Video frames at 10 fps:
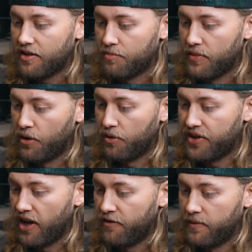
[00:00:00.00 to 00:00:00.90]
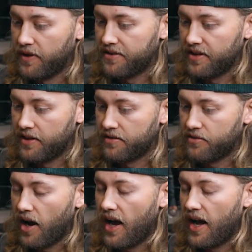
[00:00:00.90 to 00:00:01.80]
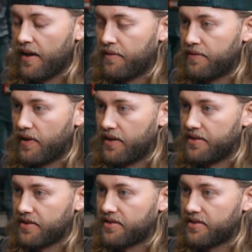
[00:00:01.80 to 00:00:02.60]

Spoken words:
mental toughness and his drive to